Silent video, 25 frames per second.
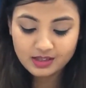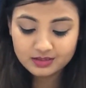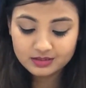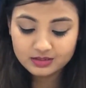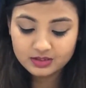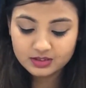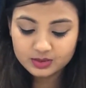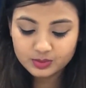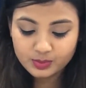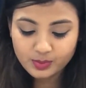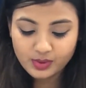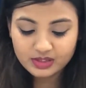
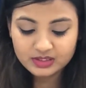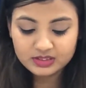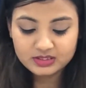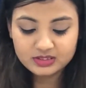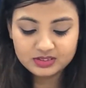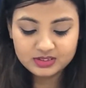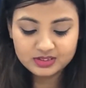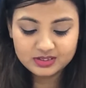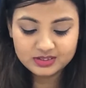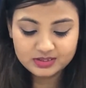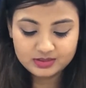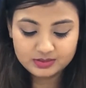This one
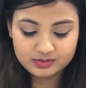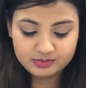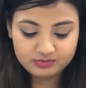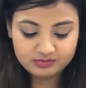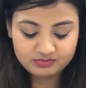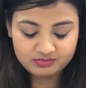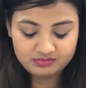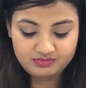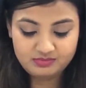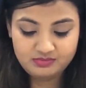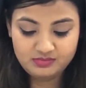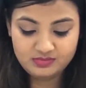is
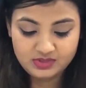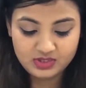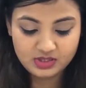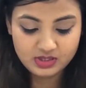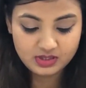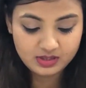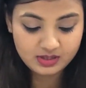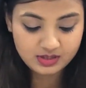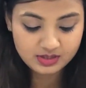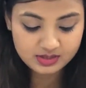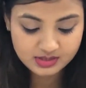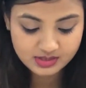
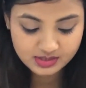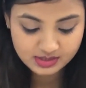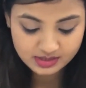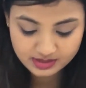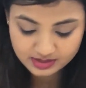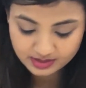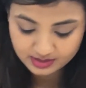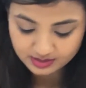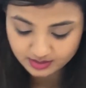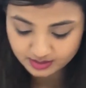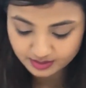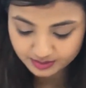
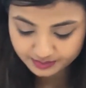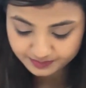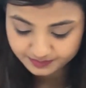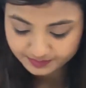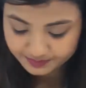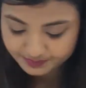little